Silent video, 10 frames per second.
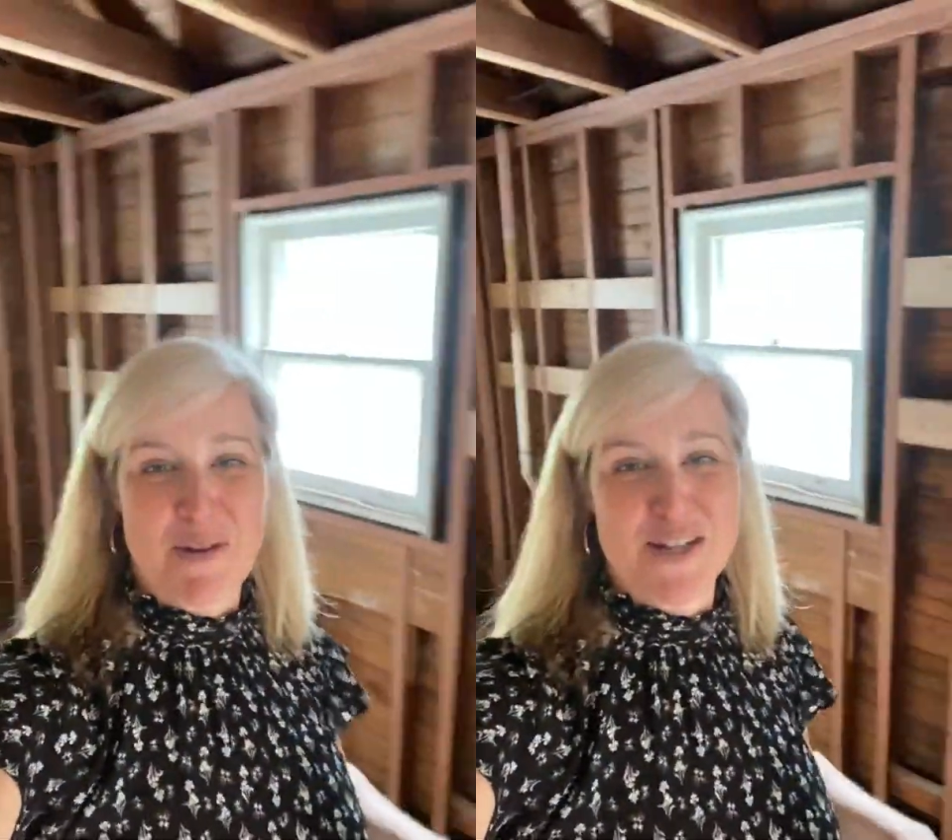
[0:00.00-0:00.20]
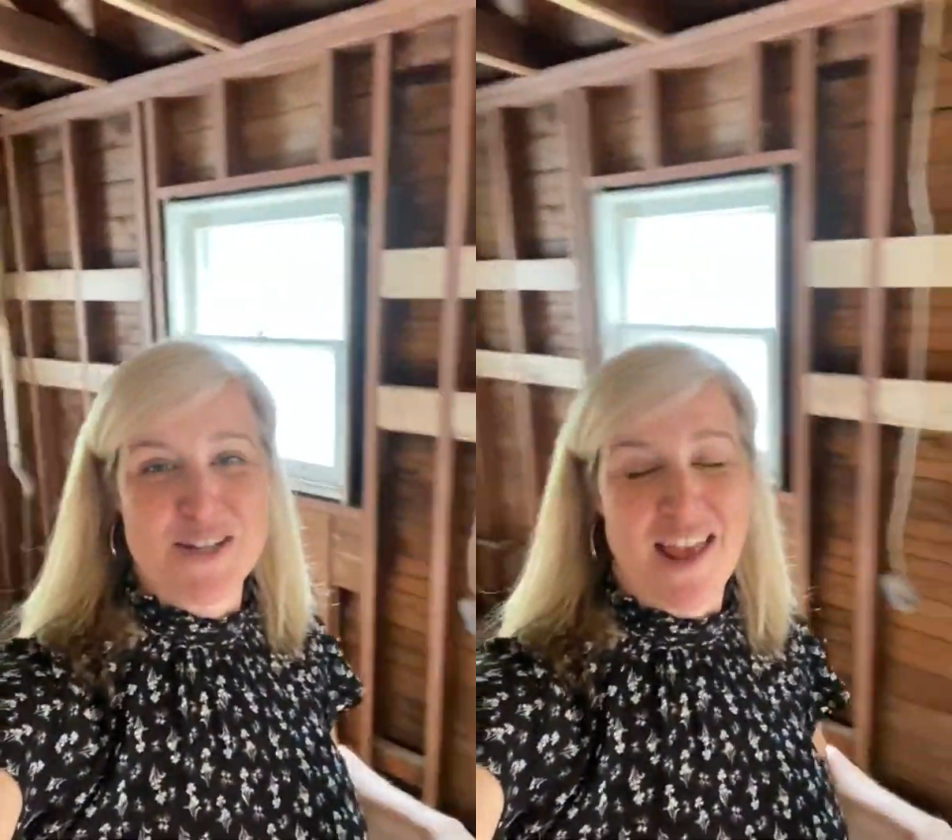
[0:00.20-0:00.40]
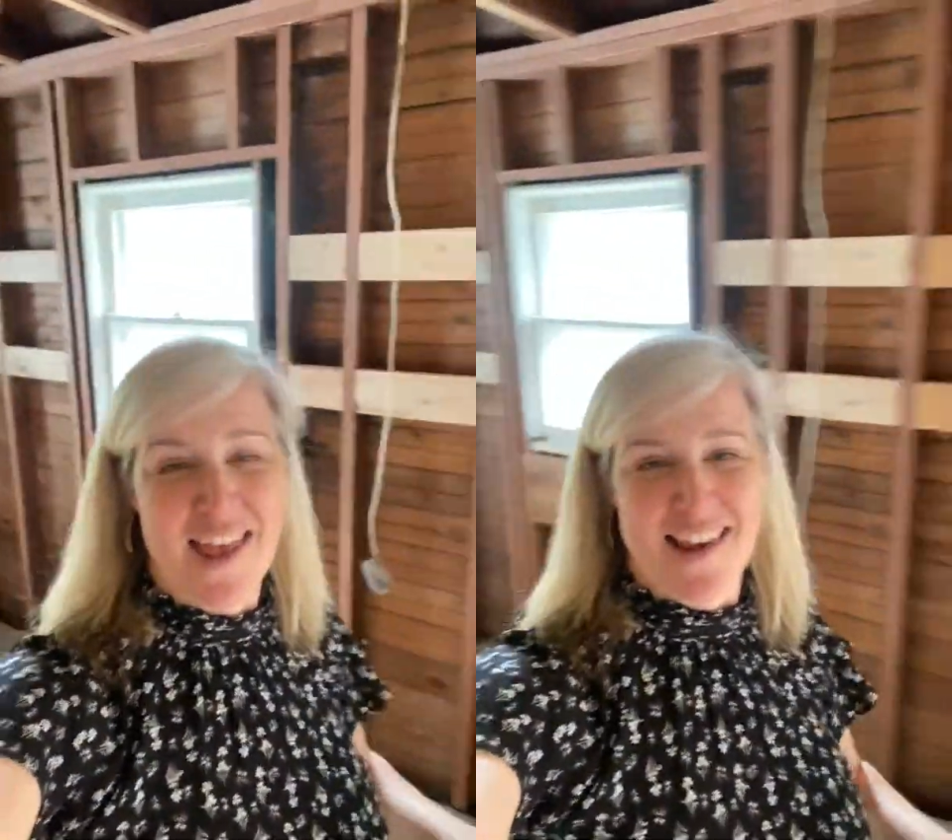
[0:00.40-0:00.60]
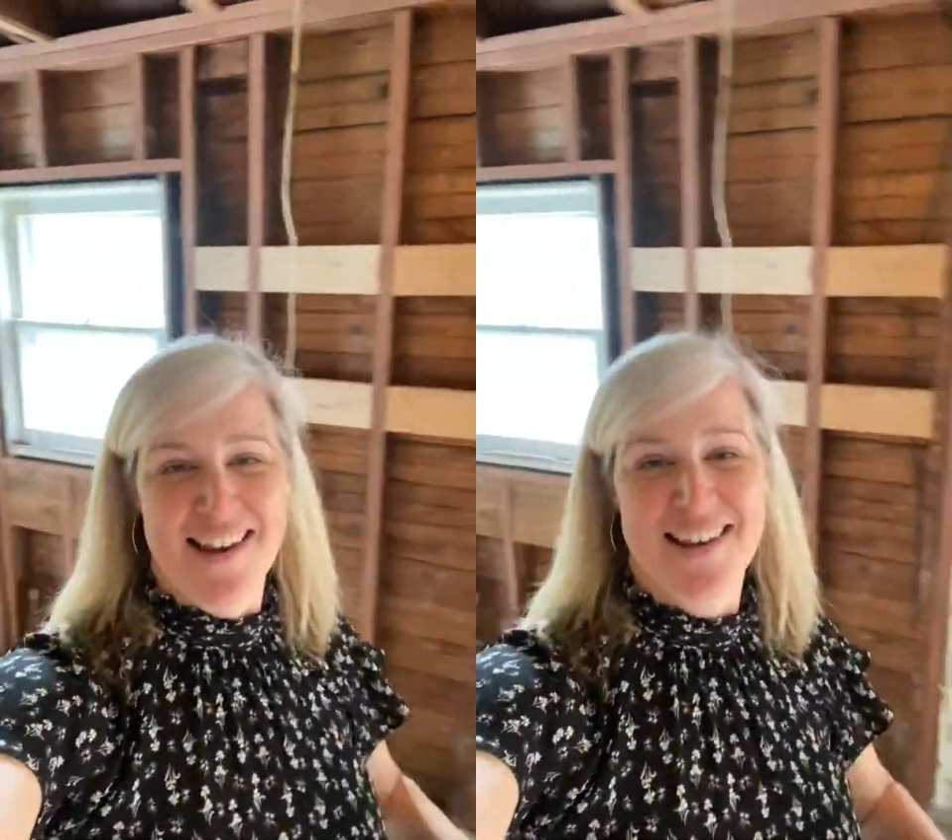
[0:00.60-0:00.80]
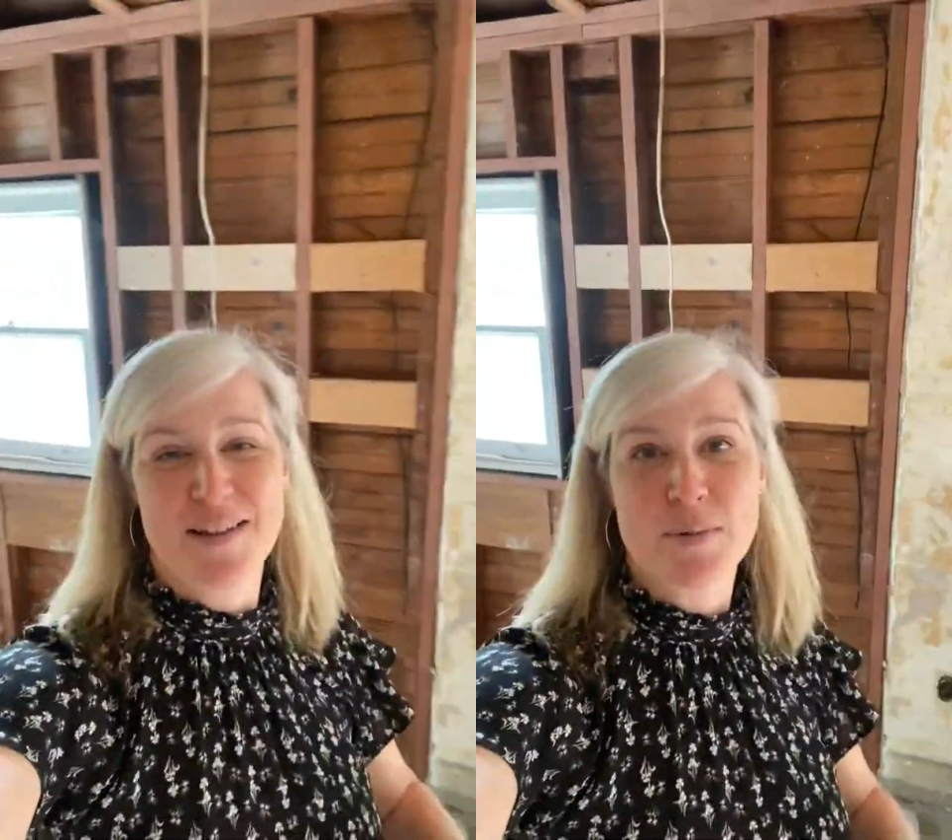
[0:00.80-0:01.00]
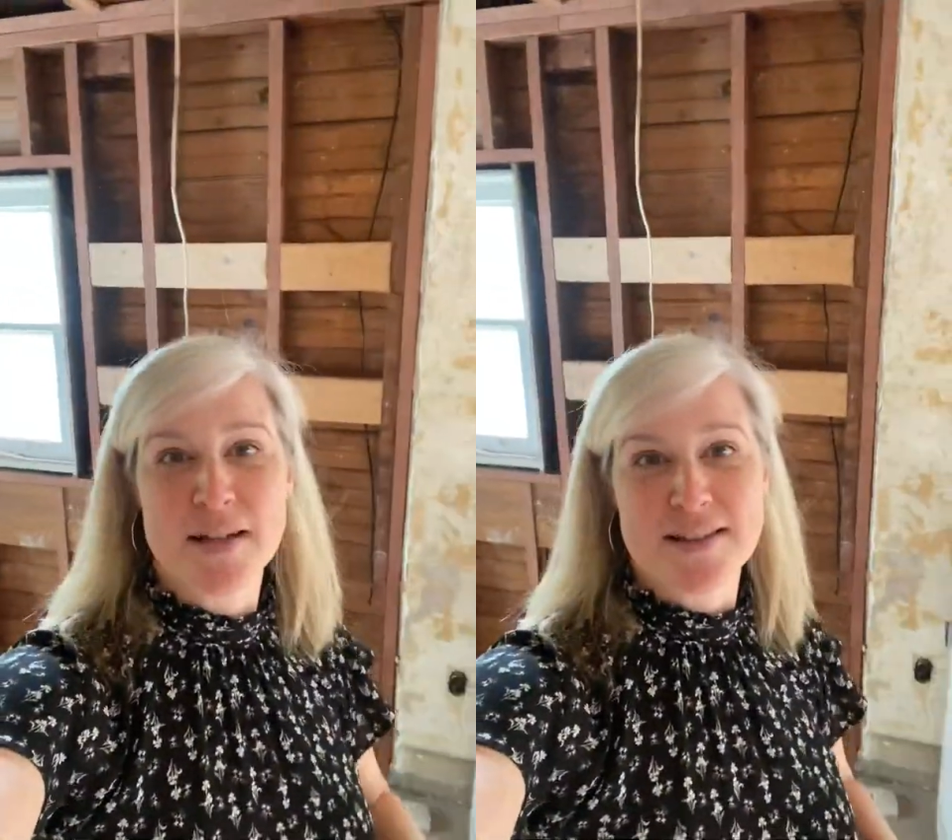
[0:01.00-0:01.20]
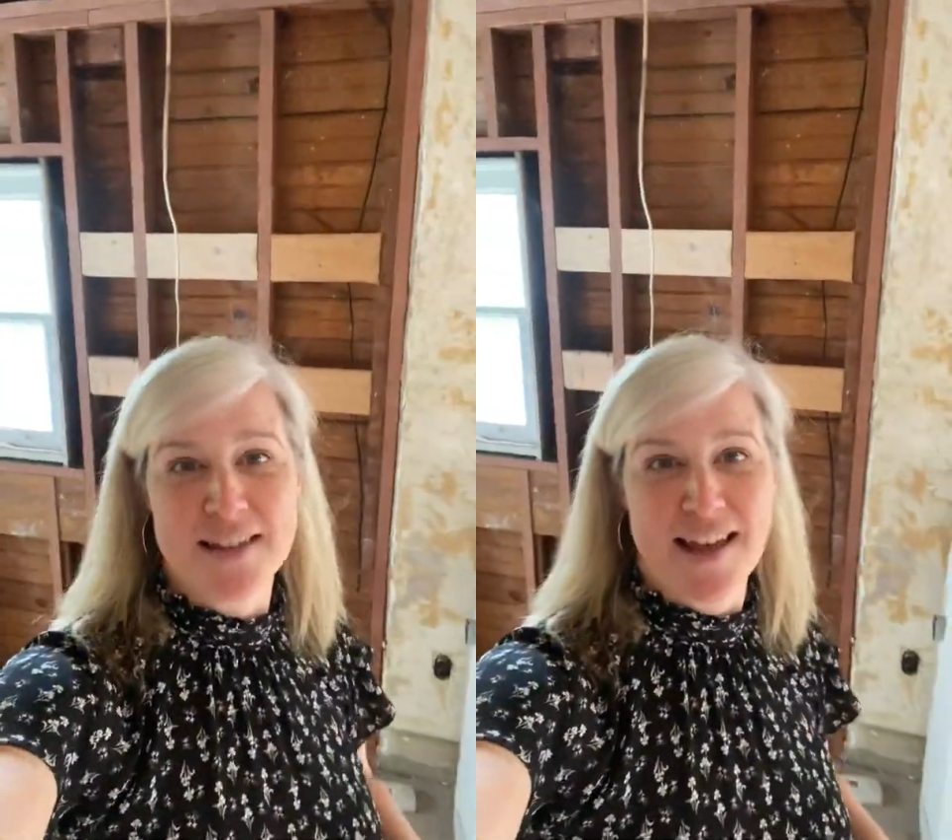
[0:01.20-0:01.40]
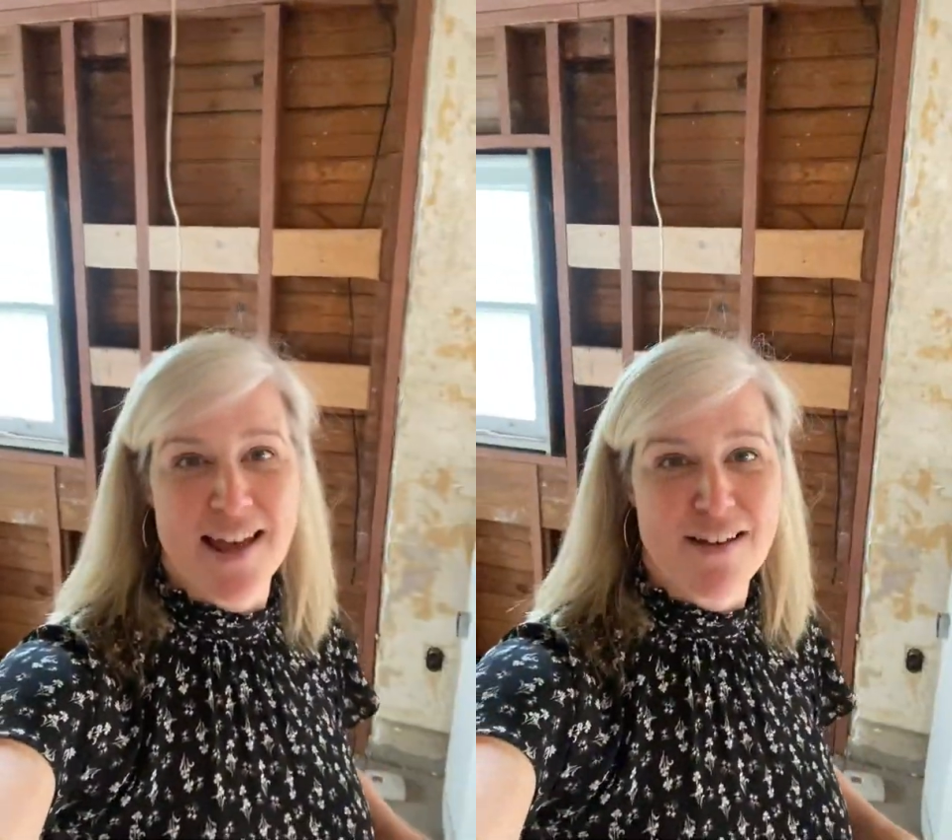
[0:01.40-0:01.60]
much yet, but it's
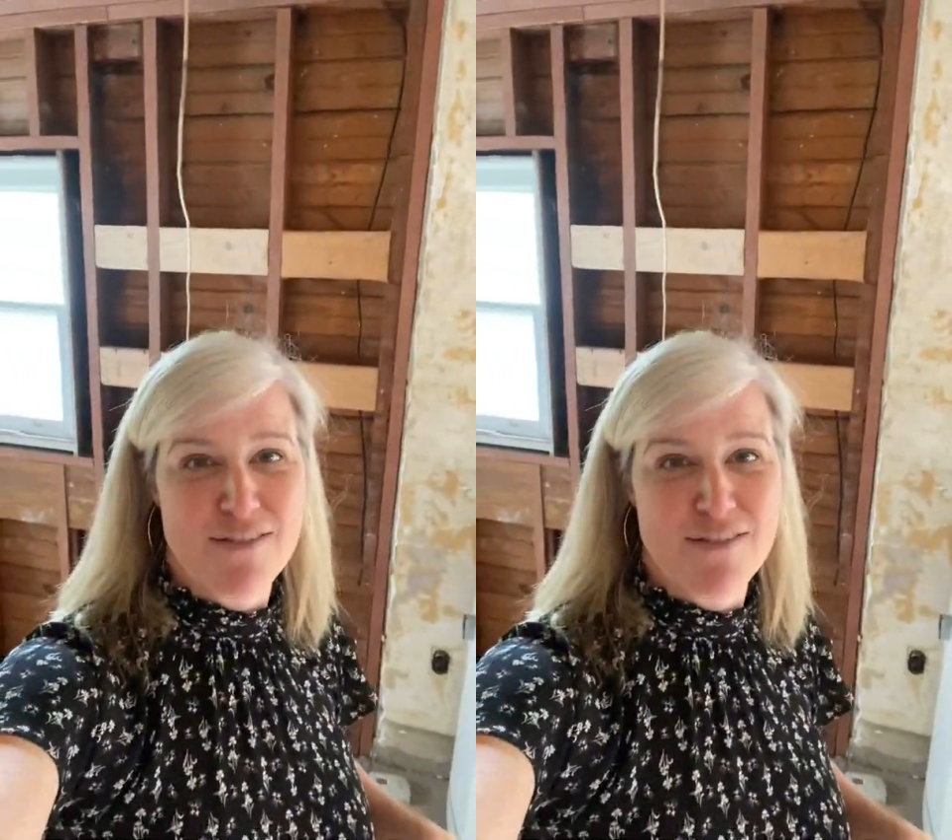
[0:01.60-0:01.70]
going to have